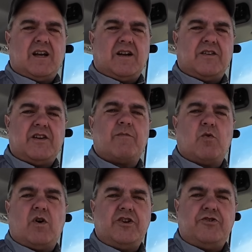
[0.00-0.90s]
The
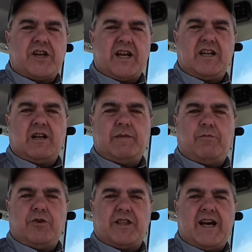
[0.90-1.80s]
number one use I can come
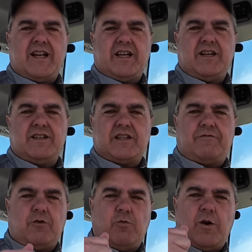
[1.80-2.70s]
up with that is
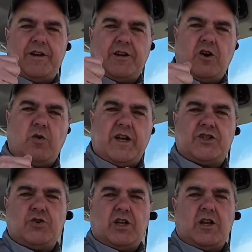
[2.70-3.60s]
if you're wanting to go
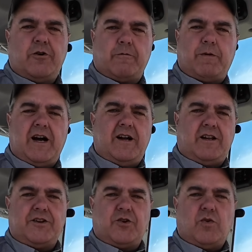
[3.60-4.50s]
into a loader
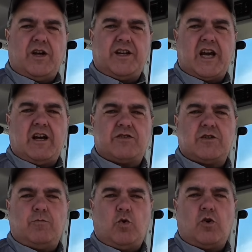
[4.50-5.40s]
pile and you're wanting to have
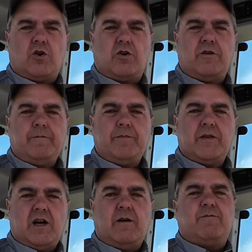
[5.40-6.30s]
some more
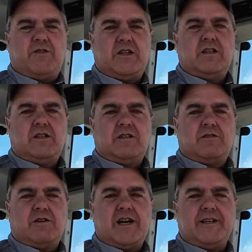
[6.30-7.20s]
oomph,
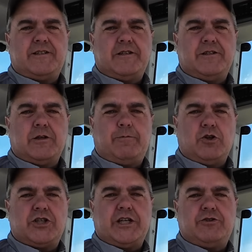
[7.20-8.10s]
right, to
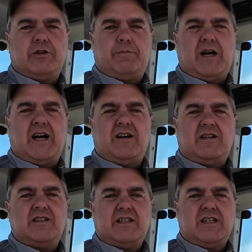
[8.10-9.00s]
push into a
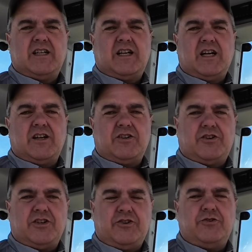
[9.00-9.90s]
pile, you
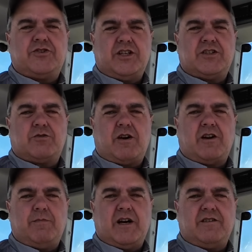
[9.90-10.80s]
can use this
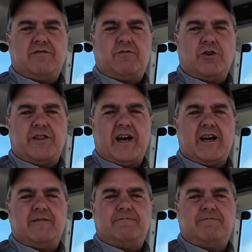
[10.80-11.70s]
throttle button for that.